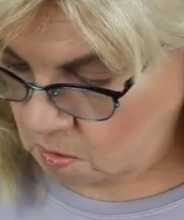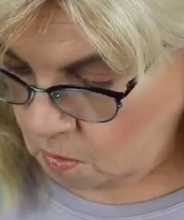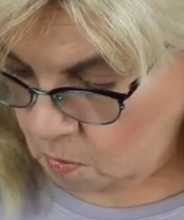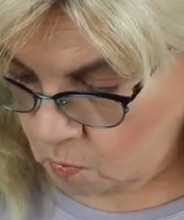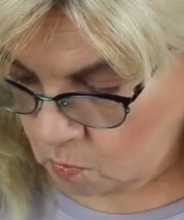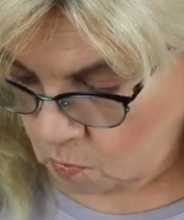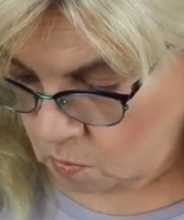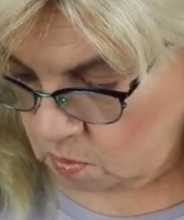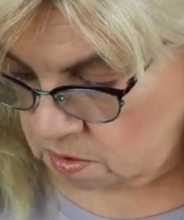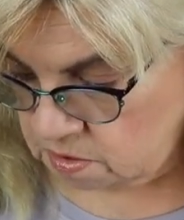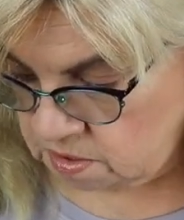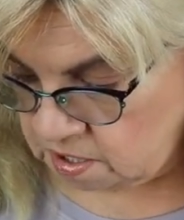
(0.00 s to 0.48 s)

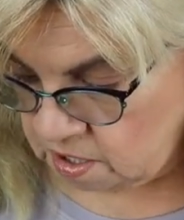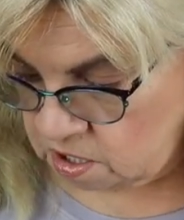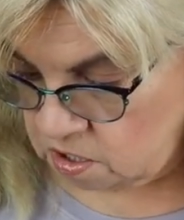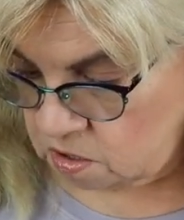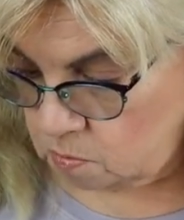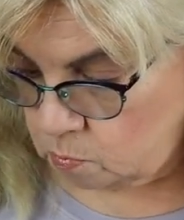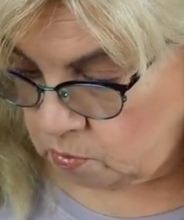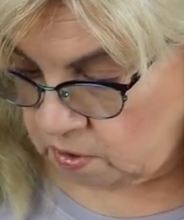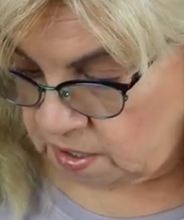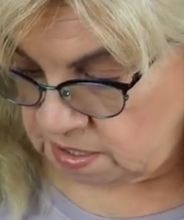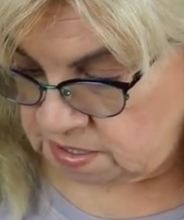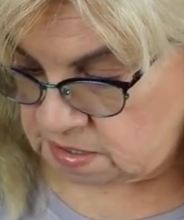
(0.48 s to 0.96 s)
oh, I'll tell you
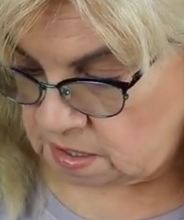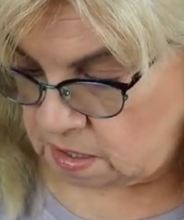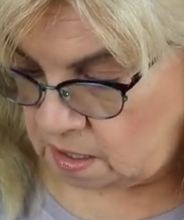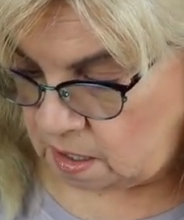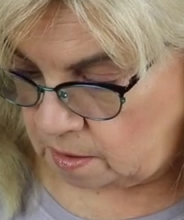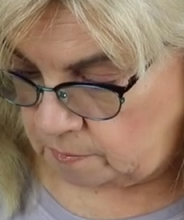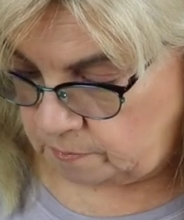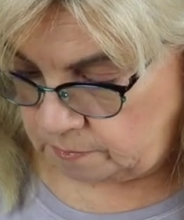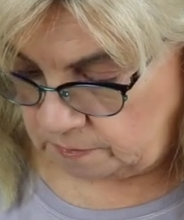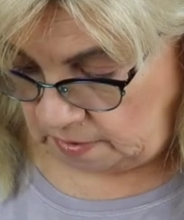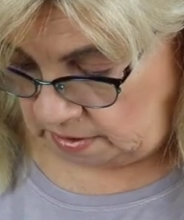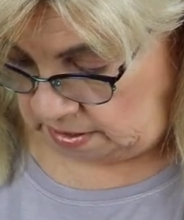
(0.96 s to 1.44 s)
the price of
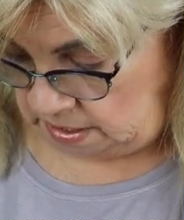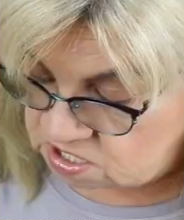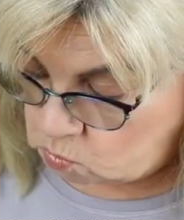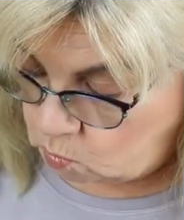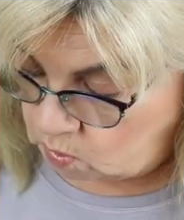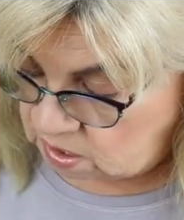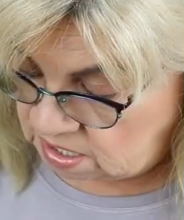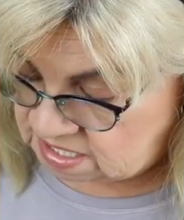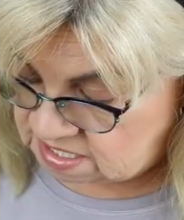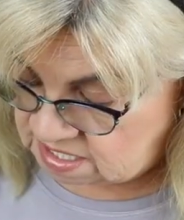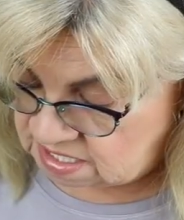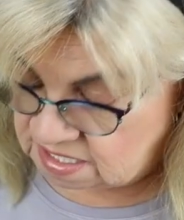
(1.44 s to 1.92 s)
that.
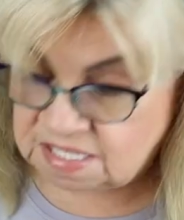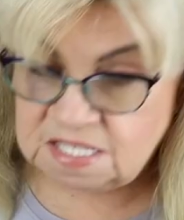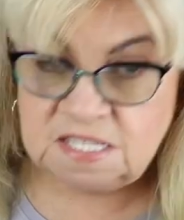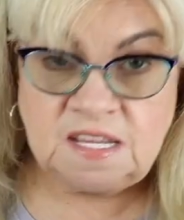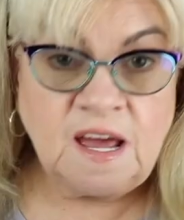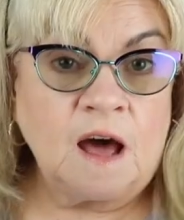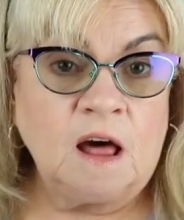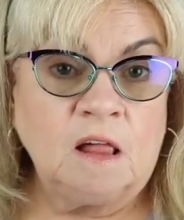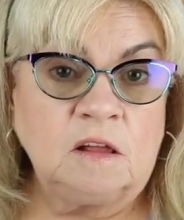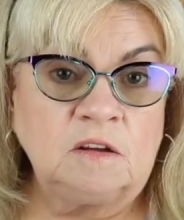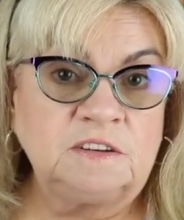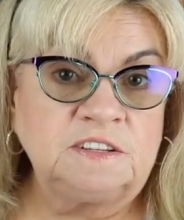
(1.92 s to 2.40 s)

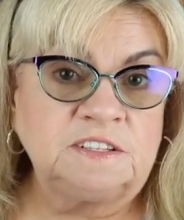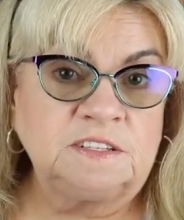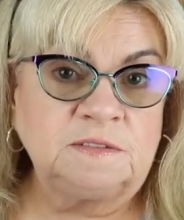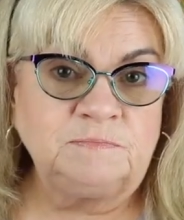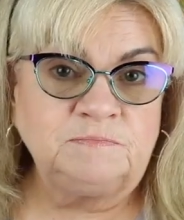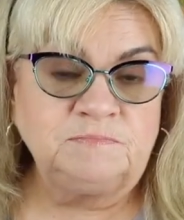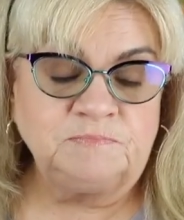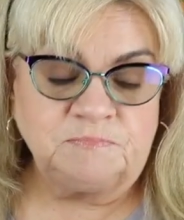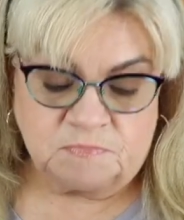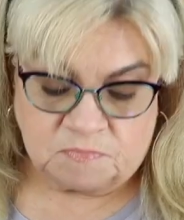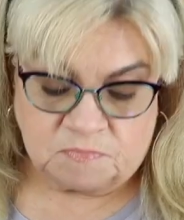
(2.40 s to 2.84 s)
$26.